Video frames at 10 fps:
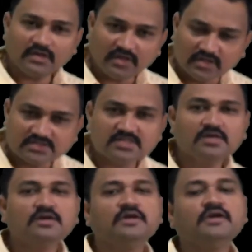
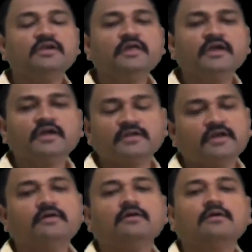is
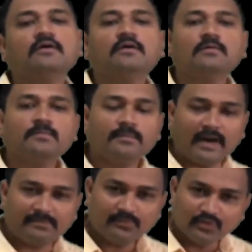indicated
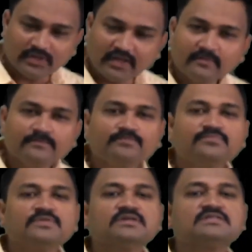by putting
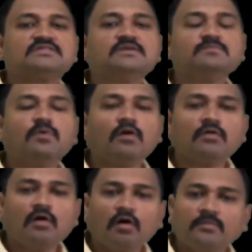the
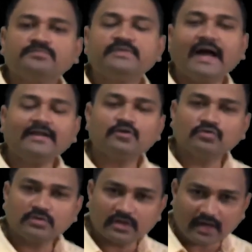symbol of that
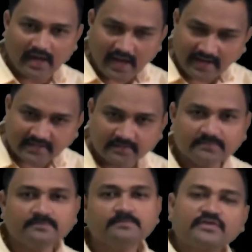donor
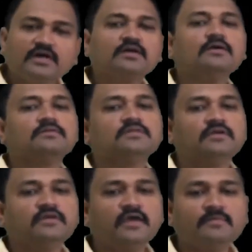atom after the
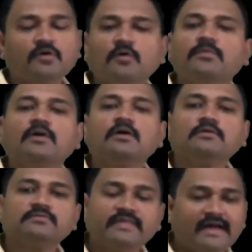name of
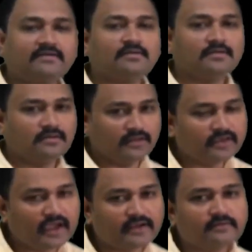that
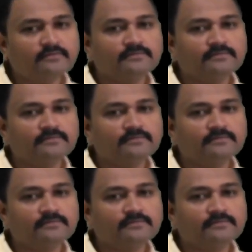ligand.